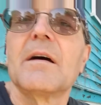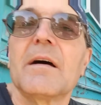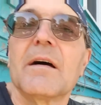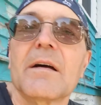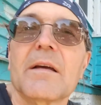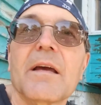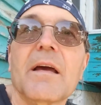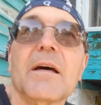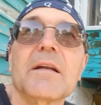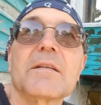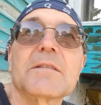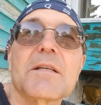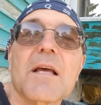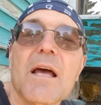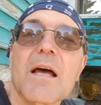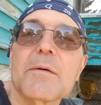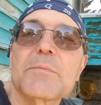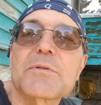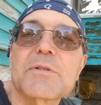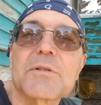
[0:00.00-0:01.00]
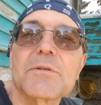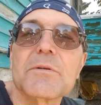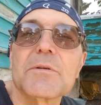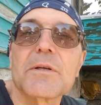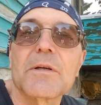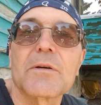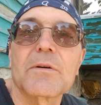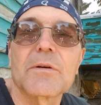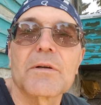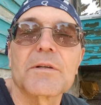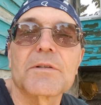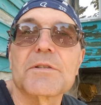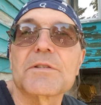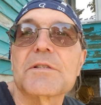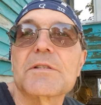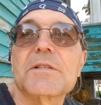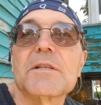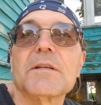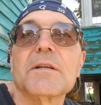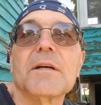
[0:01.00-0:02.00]
Yeah, it is absolutely
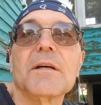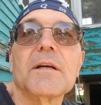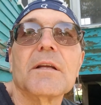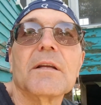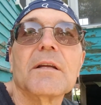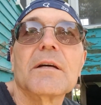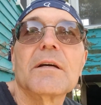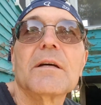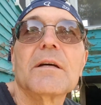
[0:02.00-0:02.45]
gorgeous tonight.